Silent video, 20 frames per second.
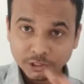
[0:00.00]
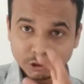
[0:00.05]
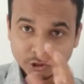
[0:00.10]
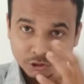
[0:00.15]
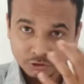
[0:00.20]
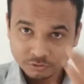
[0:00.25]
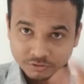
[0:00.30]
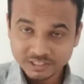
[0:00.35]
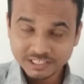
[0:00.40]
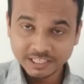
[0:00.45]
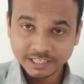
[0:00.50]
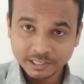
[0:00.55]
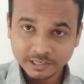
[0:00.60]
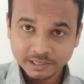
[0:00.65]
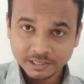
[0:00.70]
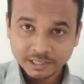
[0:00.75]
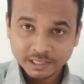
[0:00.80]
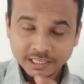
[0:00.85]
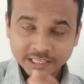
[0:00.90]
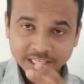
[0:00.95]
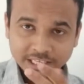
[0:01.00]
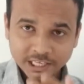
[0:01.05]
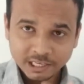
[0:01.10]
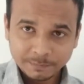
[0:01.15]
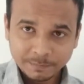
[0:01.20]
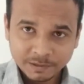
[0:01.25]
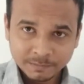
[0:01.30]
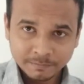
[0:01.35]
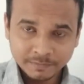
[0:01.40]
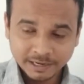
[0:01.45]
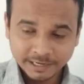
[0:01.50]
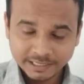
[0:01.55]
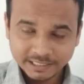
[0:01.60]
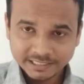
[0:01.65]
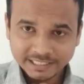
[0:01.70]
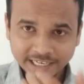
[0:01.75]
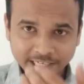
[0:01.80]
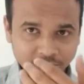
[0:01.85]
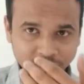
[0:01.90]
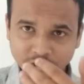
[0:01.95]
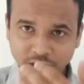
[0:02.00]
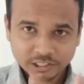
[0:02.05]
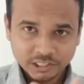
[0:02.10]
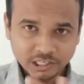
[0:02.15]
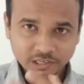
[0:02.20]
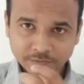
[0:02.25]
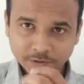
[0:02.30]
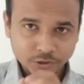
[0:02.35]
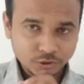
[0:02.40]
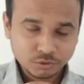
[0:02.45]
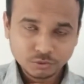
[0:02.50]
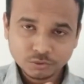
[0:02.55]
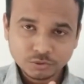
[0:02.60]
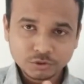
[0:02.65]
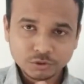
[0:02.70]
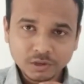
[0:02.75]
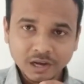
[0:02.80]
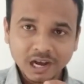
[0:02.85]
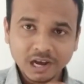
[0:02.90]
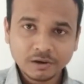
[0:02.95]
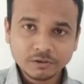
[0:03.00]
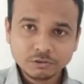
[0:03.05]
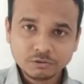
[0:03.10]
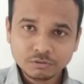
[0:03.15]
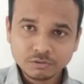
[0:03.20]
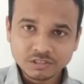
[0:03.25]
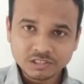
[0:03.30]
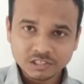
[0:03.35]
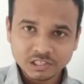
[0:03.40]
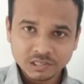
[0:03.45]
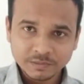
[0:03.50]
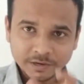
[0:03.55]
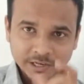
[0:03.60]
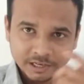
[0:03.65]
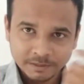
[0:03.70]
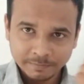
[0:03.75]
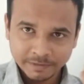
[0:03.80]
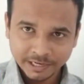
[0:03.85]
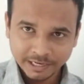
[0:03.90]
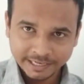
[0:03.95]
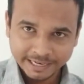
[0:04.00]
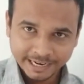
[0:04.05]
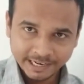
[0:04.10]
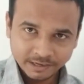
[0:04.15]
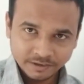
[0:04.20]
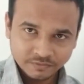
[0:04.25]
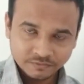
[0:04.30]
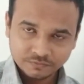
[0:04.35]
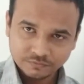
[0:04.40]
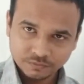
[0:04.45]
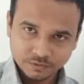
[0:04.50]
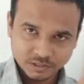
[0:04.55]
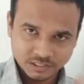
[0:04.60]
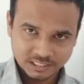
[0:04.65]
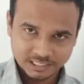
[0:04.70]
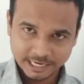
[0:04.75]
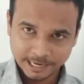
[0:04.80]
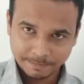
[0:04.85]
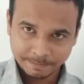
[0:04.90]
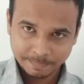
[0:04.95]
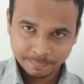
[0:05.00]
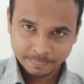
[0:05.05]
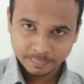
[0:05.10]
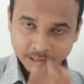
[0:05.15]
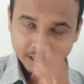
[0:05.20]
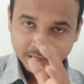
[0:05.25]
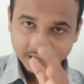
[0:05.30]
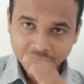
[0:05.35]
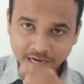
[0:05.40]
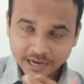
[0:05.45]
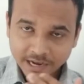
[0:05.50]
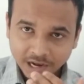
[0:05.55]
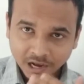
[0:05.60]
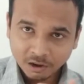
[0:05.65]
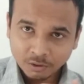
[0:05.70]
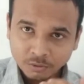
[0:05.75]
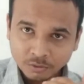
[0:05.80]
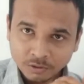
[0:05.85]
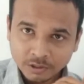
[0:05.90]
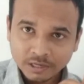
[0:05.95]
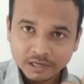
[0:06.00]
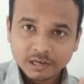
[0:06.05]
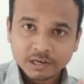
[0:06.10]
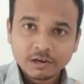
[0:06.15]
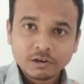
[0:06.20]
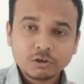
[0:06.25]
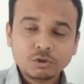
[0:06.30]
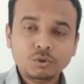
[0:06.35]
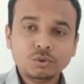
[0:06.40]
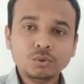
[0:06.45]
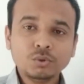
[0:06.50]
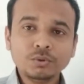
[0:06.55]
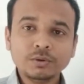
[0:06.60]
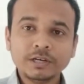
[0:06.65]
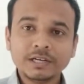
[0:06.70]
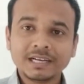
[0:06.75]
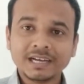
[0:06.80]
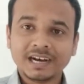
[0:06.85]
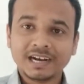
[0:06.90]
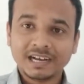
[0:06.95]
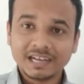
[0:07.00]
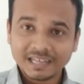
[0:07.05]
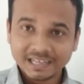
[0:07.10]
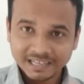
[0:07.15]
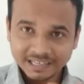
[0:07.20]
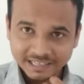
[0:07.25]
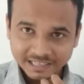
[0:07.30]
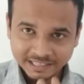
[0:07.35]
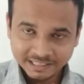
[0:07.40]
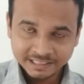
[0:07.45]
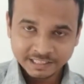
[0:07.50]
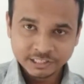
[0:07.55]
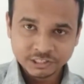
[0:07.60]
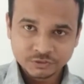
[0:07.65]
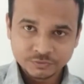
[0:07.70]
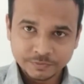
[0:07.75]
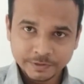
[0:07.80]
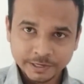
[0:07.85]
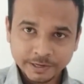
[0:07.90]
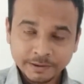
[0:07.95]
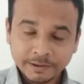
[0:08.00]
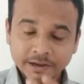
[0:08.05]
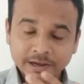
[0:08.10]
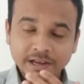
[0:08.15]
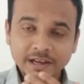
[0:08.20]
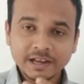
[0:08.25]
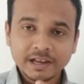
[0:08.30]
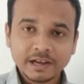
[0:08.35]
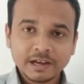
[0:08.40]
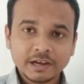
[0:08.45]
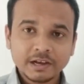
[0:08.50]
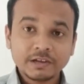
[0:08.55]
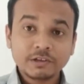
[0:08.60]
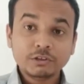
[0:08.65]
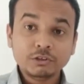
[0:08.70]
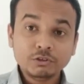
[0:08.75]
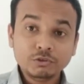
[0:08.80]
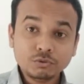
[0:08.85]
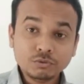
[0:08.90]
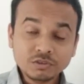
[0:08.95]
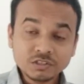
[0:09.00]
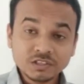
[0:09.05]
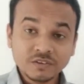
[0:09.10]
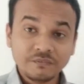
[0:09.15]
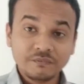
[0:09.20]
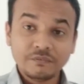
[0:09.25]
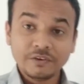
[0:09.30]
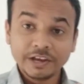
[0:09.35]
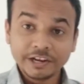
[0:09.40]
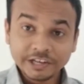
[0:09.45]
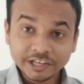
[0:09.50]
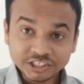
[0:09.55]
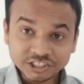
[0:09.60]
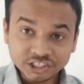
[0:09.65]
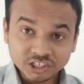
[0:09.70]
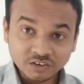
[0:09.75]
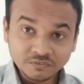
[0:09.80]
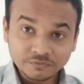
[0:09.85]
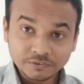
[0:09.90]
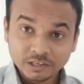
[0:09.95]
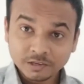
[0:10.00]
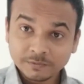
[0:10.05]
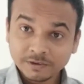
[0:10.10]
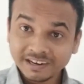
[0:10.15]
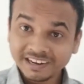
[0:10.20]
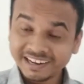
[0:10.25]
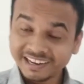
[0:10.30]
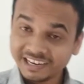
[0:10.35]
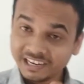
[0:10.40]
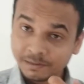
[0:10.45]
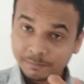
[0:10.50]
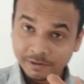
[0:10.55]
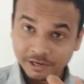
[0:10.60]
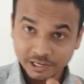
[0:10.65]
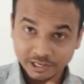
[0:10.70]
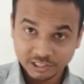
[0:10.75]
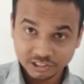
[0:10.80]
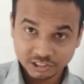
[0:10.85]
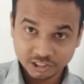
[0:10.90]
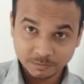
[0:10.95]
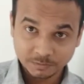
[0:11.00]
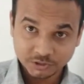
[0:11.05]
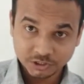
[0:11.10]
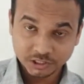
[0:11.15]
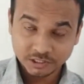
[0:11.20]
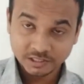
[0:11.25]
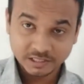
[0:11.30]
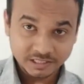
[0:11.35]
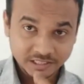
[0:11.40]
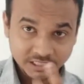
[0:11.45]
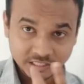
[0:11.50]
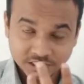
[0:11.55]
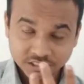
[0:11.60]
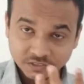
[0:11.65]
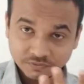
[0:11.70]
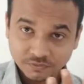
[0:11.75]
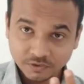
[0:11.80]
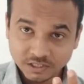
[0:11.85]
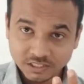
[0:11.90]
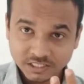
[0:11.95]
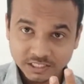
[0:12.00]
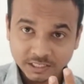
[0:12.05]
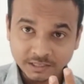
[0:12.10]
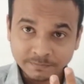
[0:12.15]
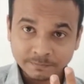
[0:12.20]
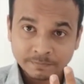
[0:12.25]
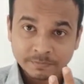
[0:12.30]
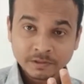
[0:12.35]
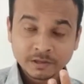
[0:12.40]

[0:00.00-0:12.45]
you are using, keep in mind that the keyword you have used keyword in meta tag first time. Now do it in this way. Use a variation of keyword in a meta description. This is the first thing.